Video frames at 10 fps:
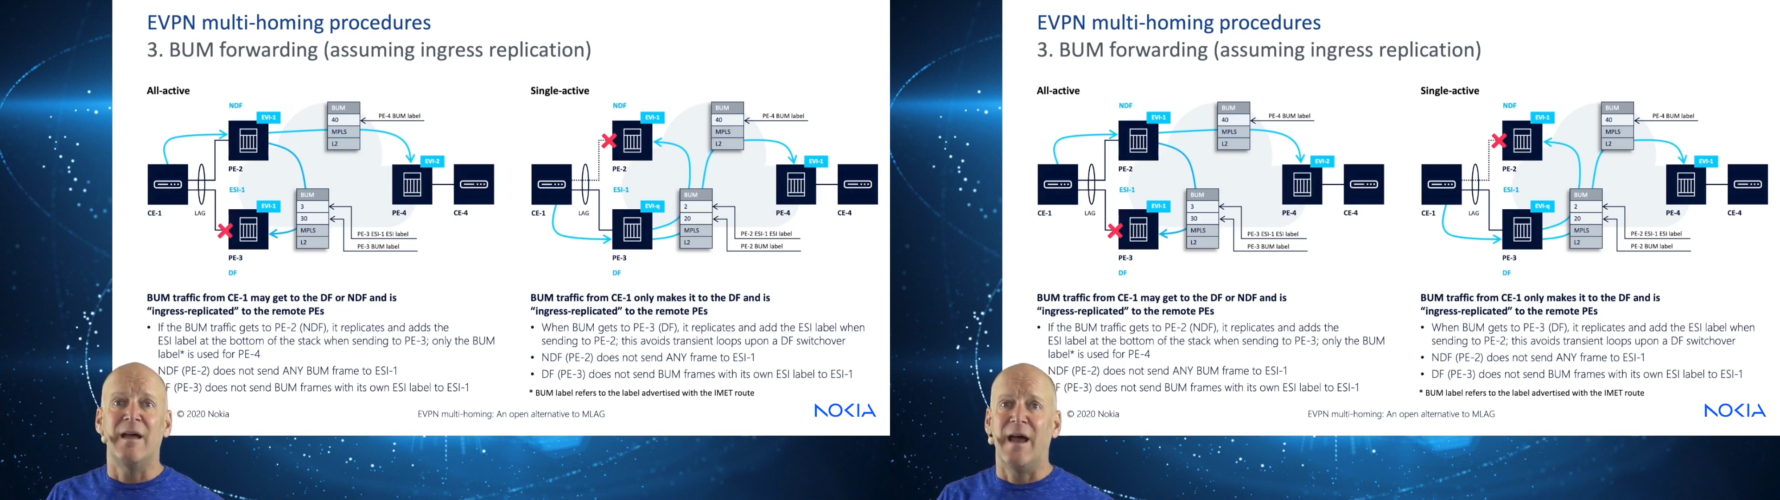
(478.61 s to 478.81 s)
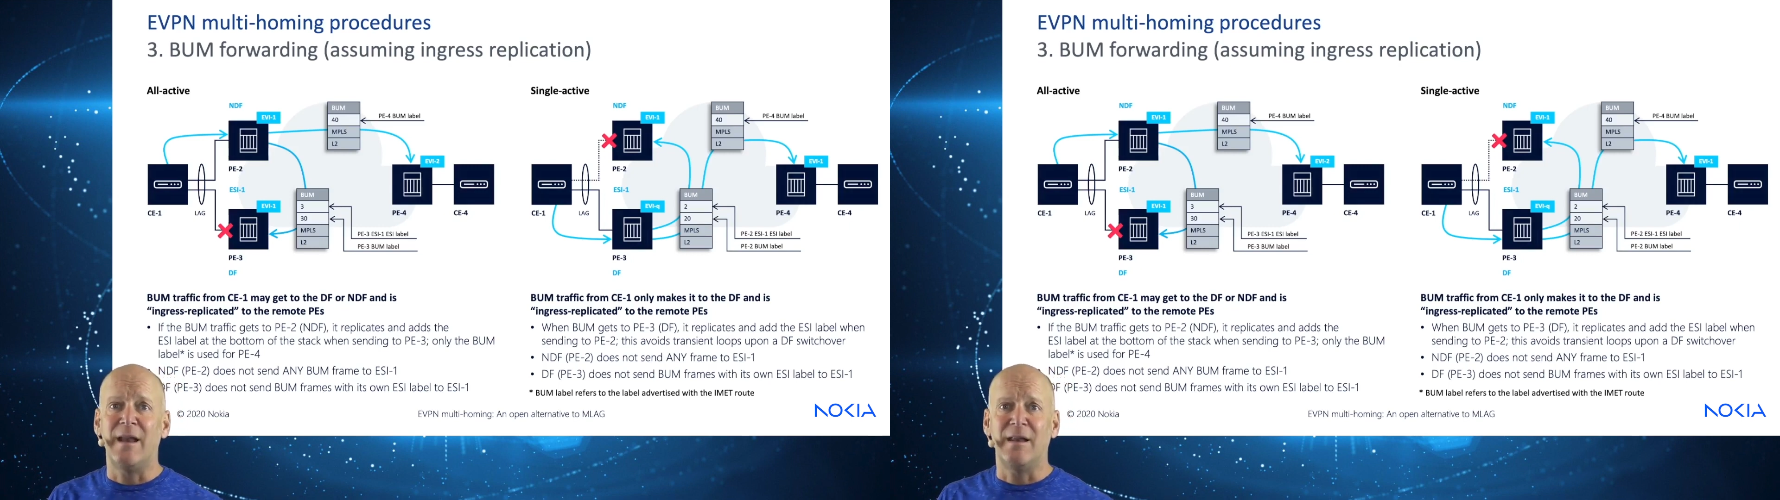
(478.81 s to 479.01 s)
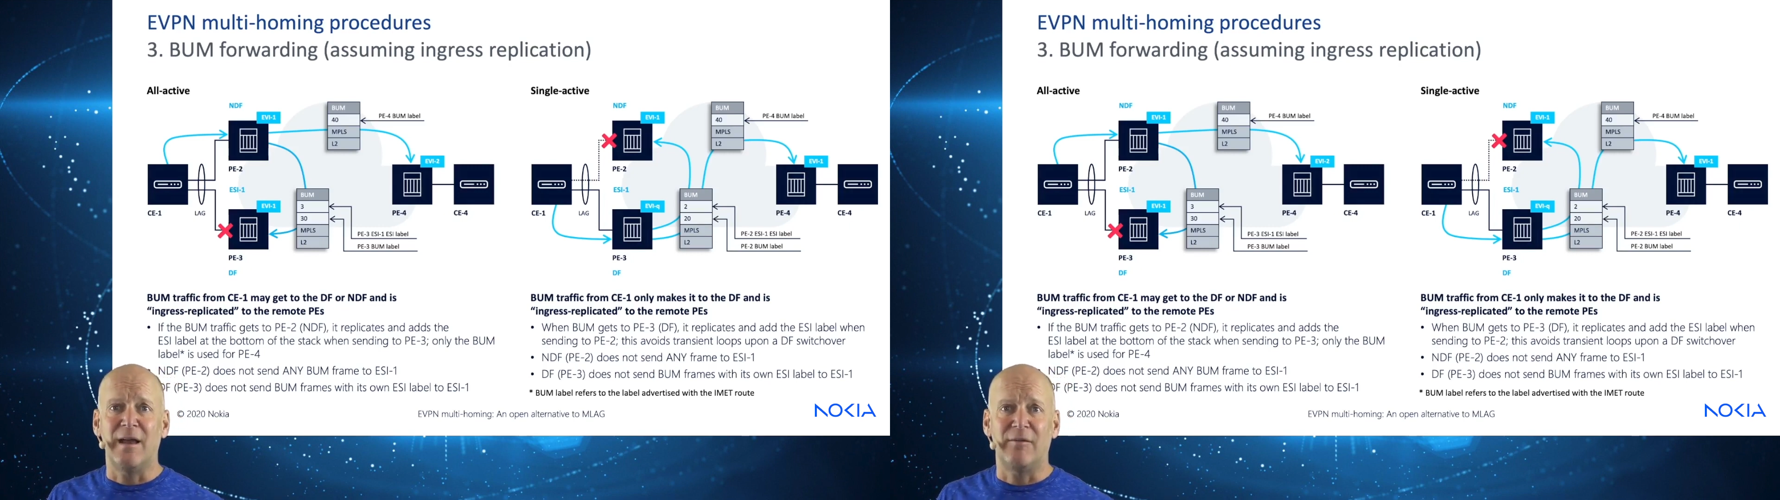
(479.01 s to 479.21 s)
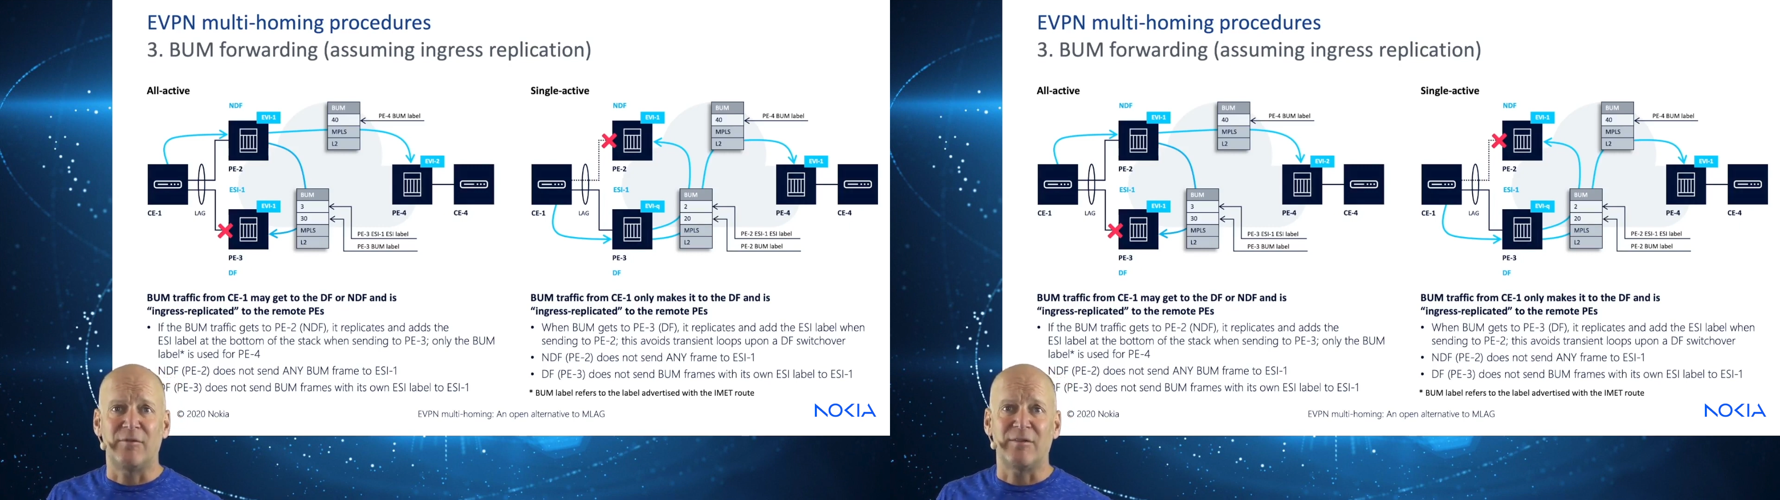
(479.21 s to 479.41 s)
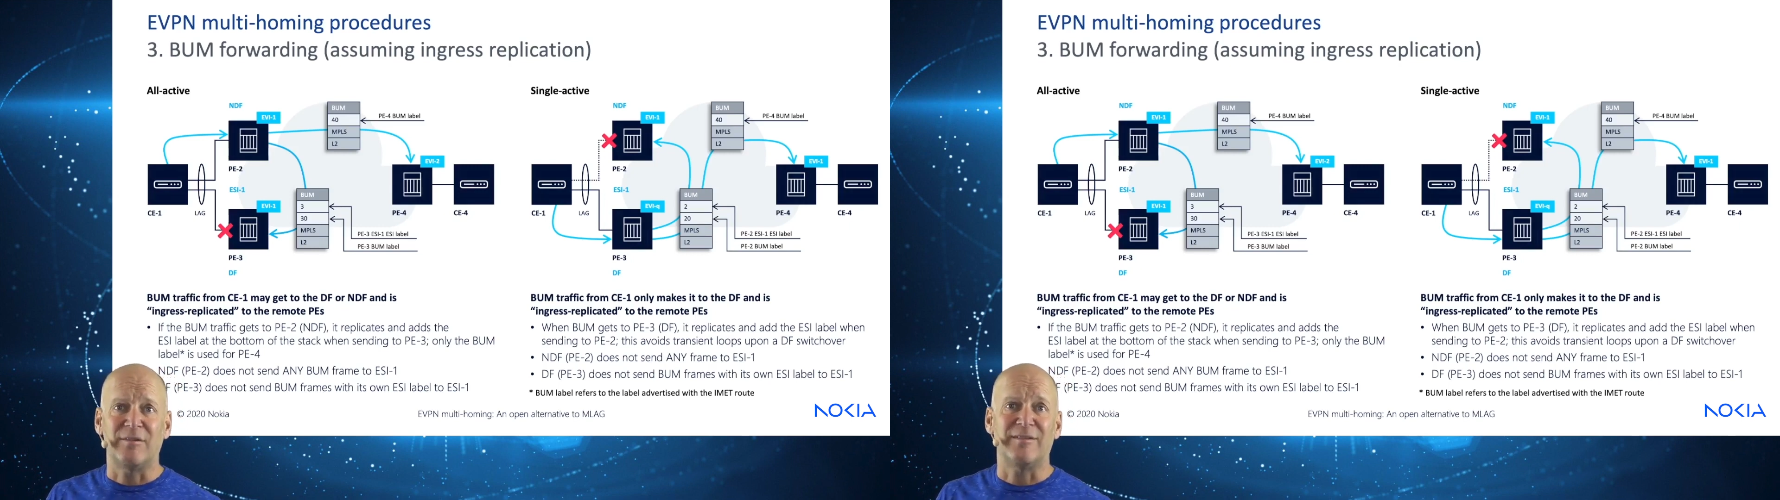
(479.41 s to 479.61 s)
NDF
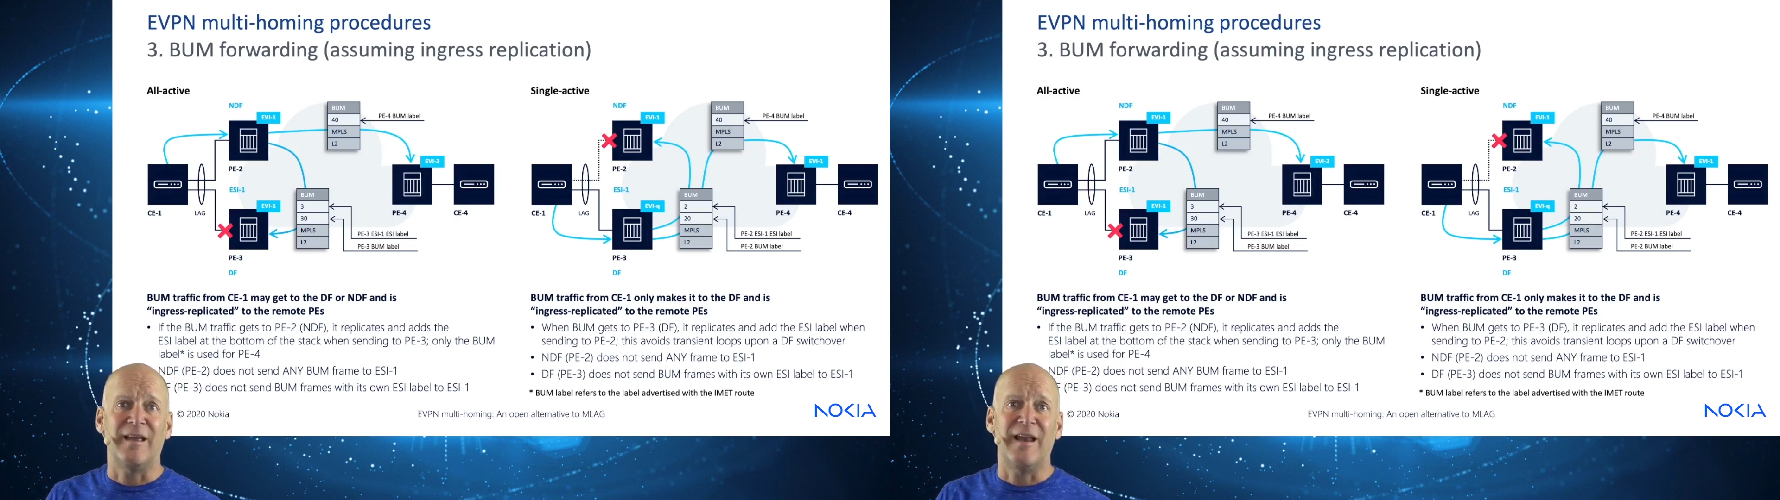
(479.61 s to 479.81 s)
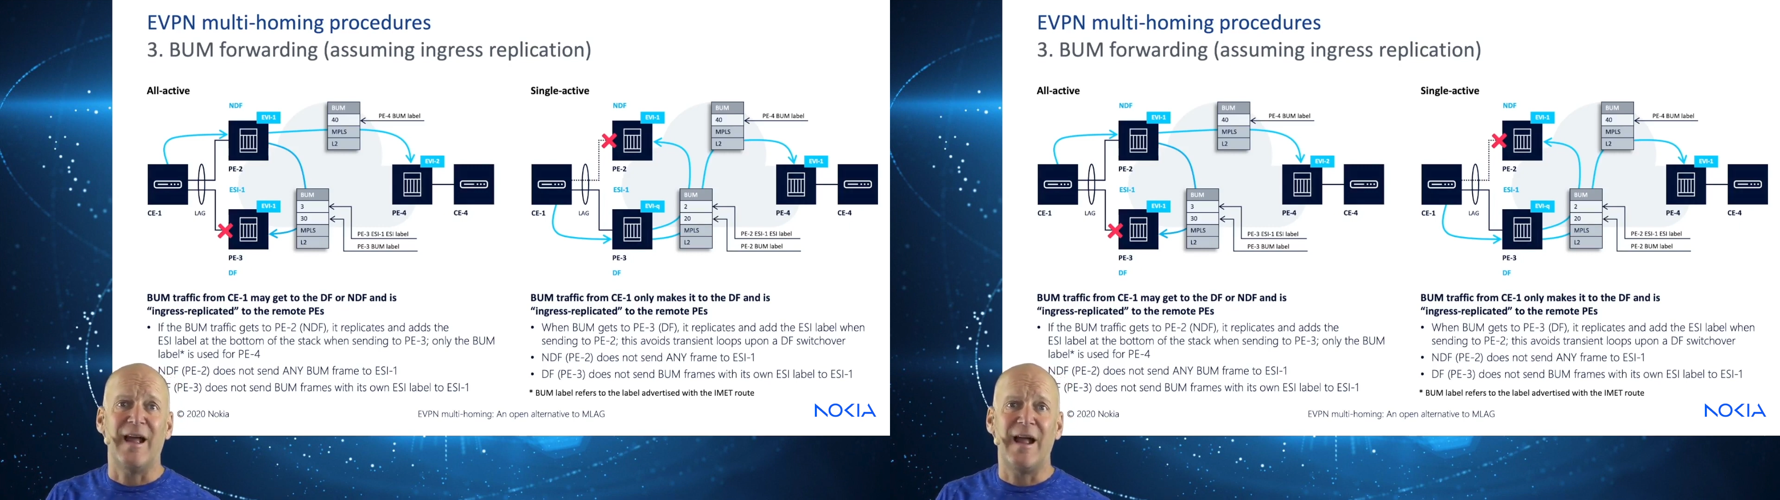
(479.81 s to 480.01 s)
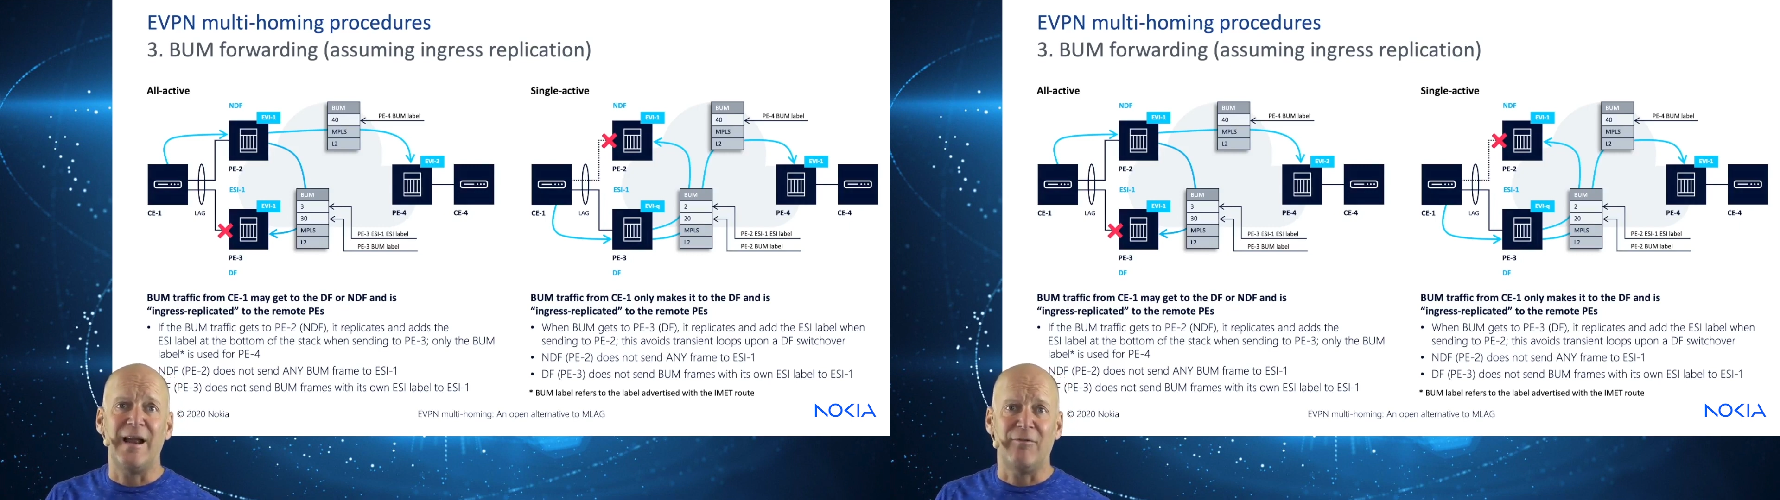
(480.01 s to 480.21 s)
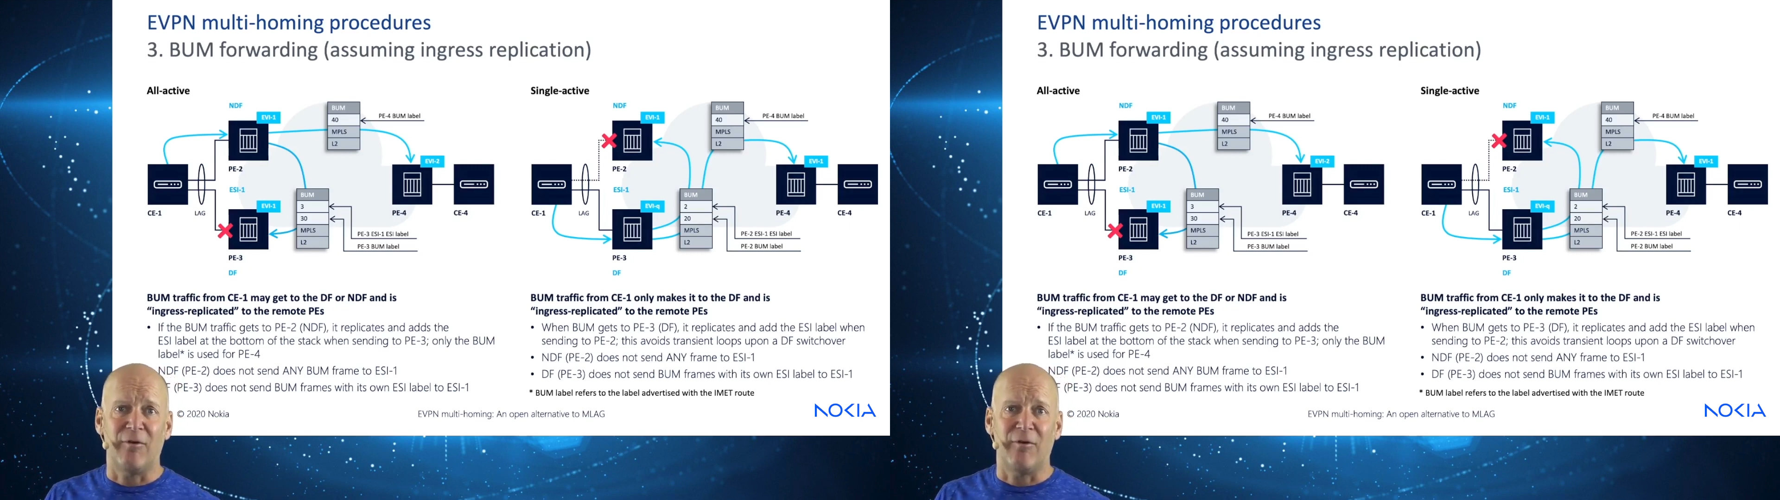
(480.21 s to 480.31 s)
doesn't send any